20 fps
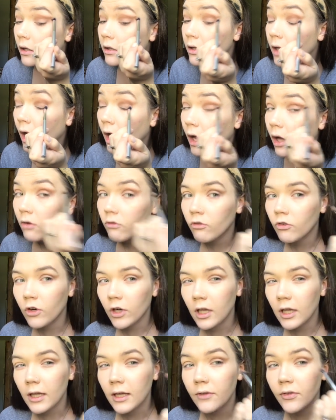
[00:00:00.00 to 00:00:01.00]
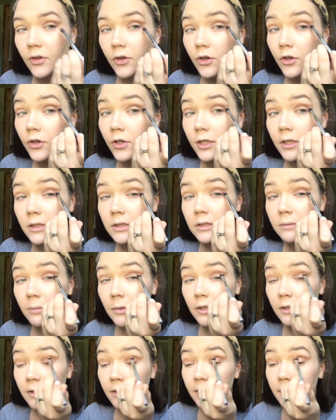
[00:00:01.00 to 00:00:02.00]
not really in the crease,
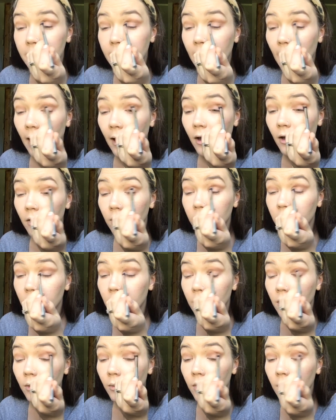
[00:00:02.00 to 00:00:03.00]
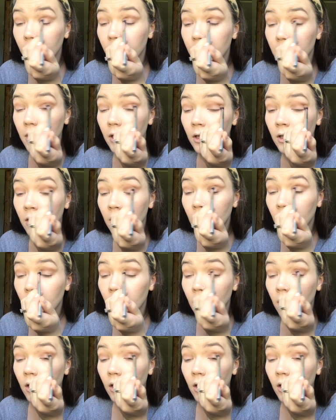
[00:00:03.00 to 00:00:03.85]
but down. You know what I mean?